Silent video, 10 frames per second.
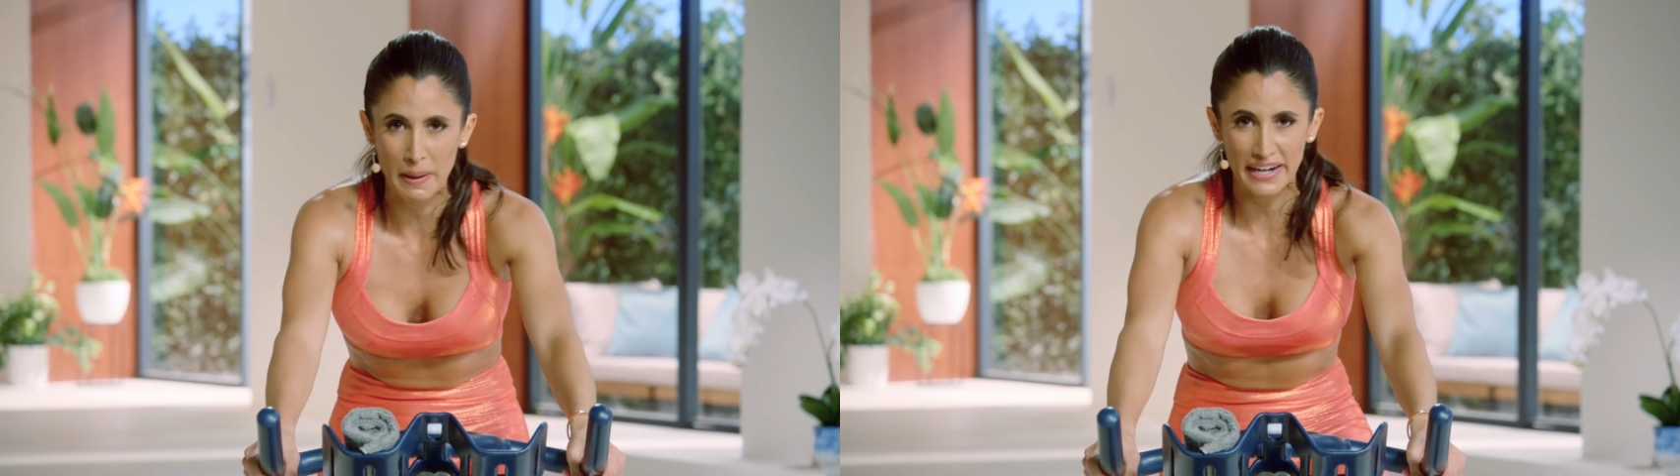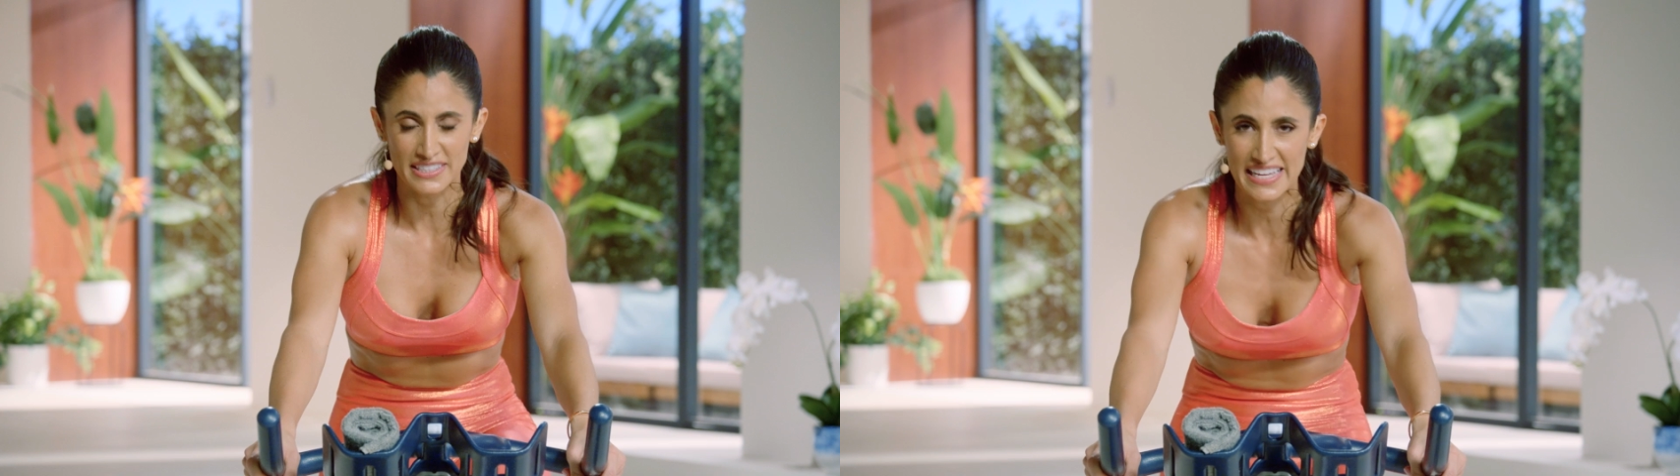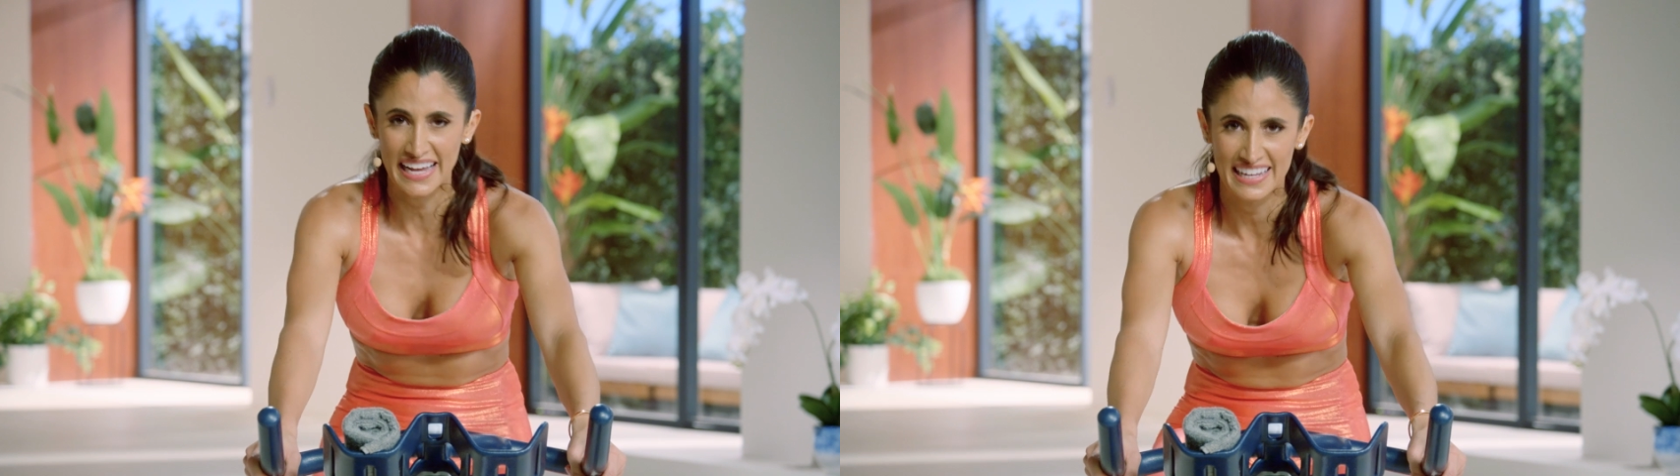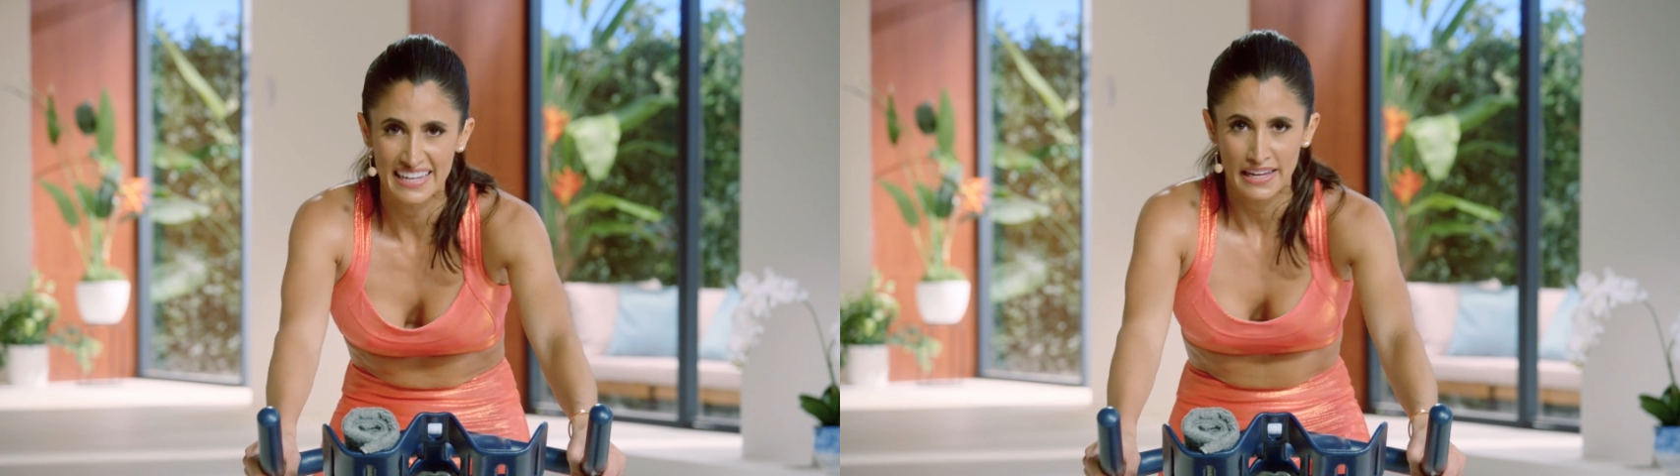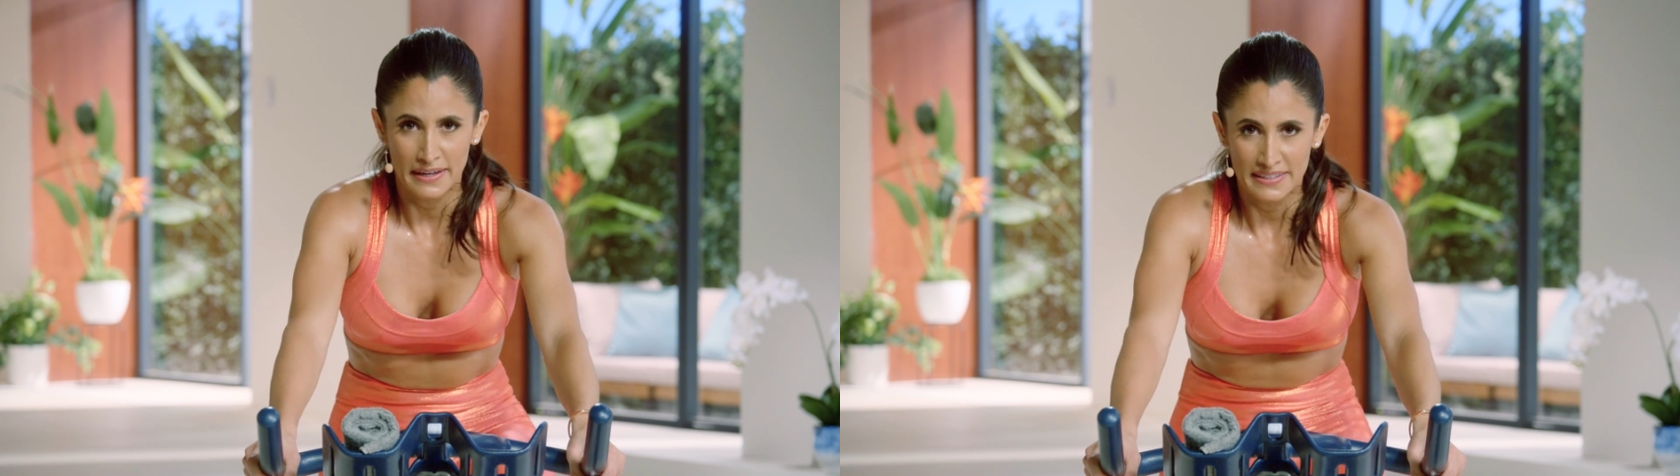pedals.
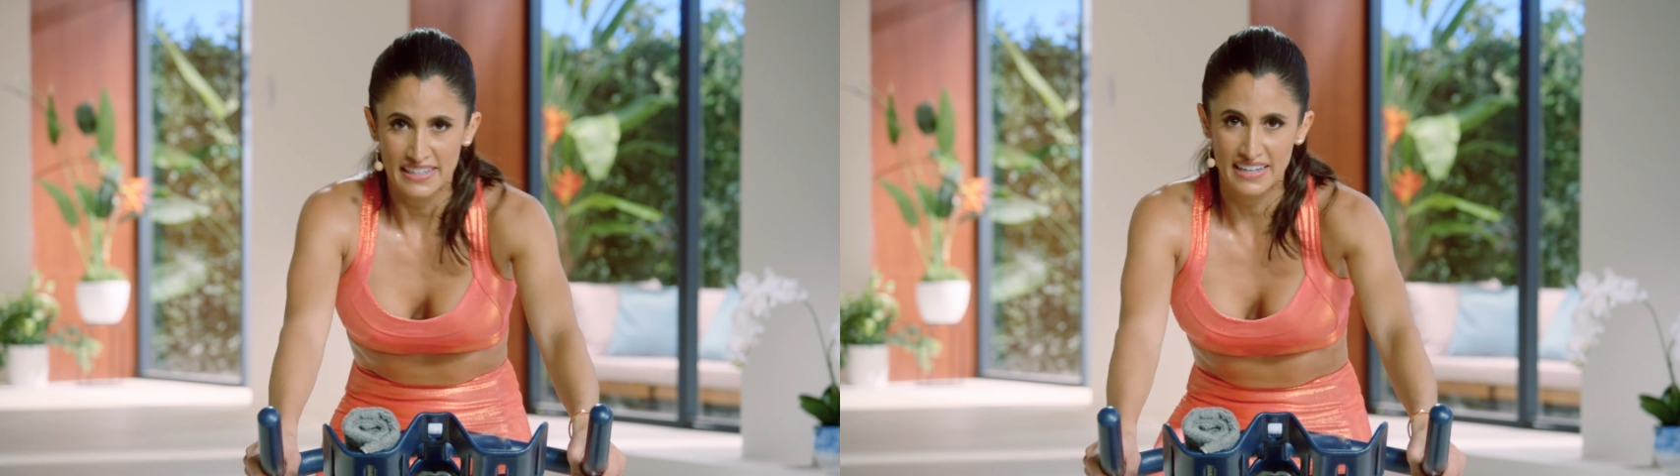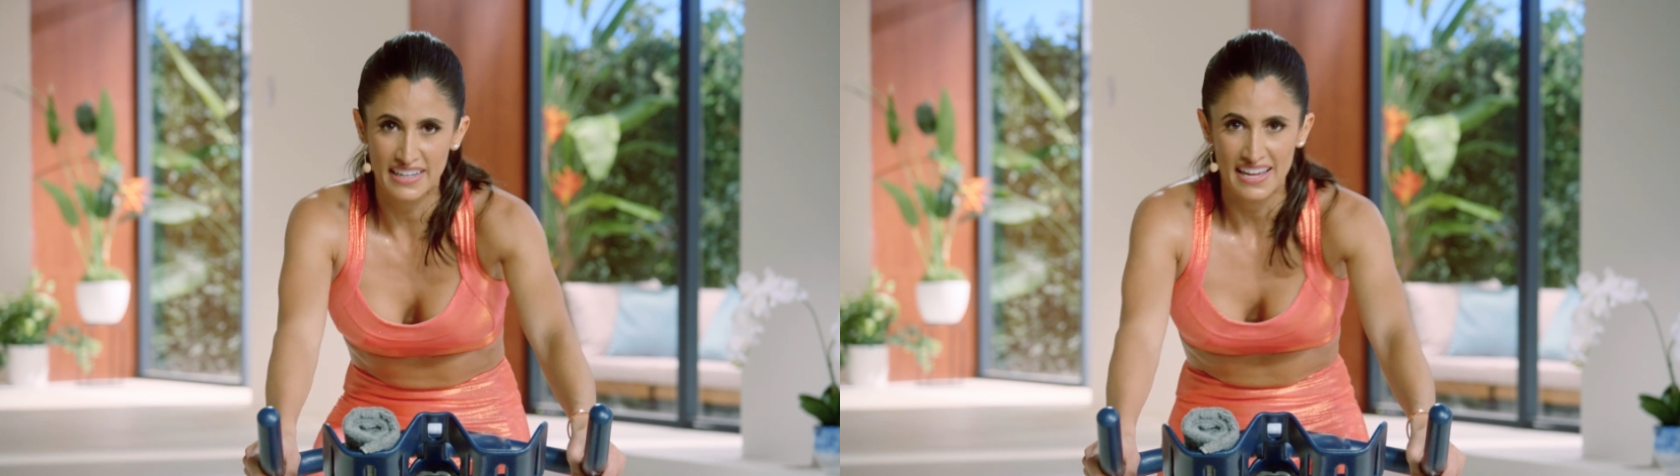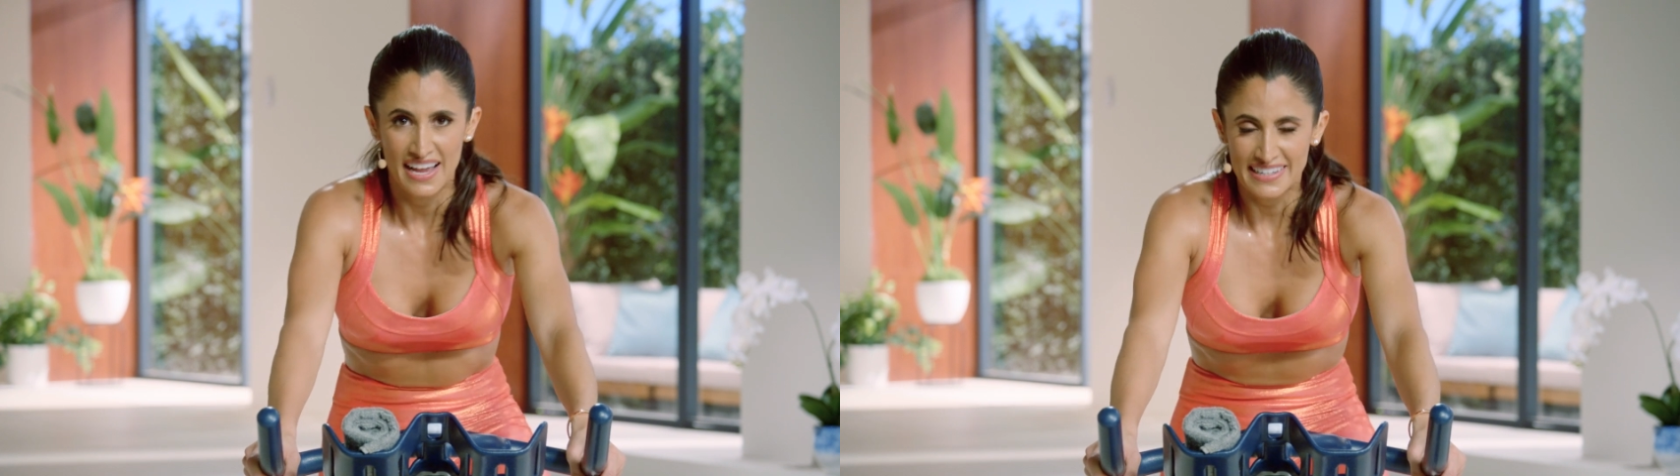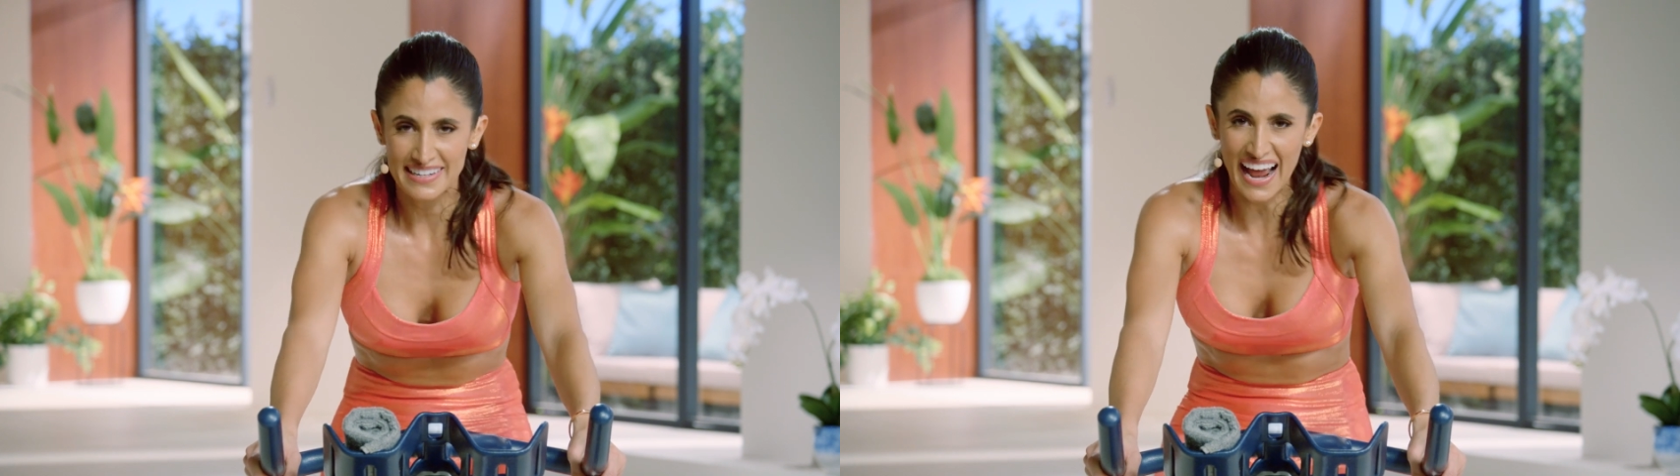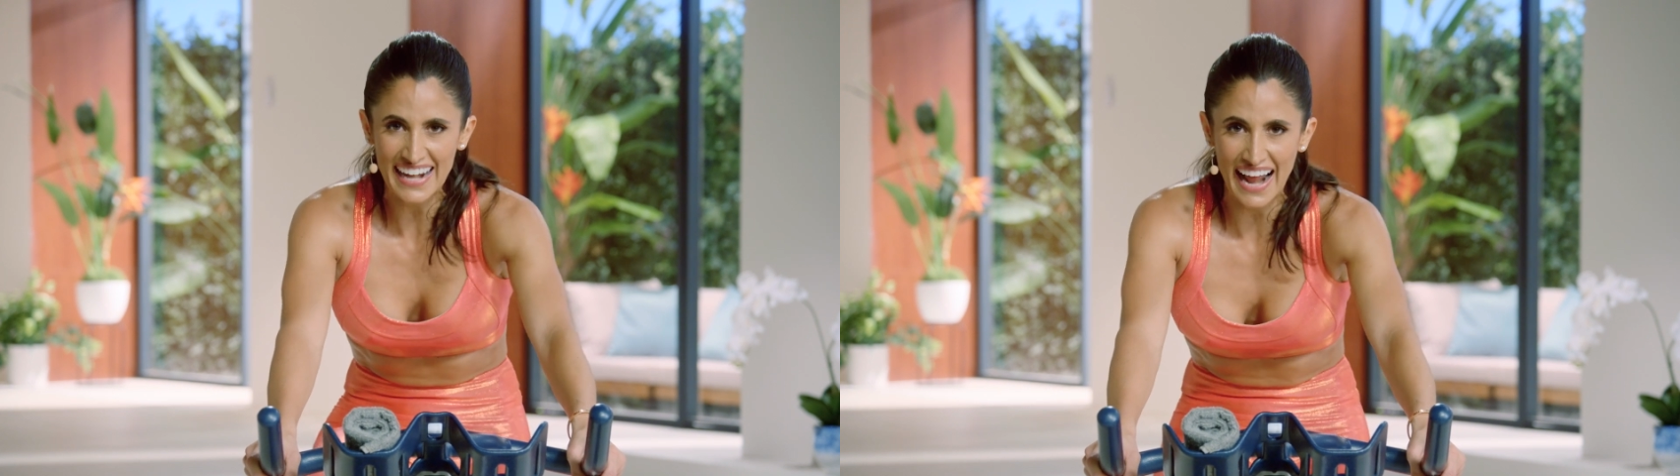9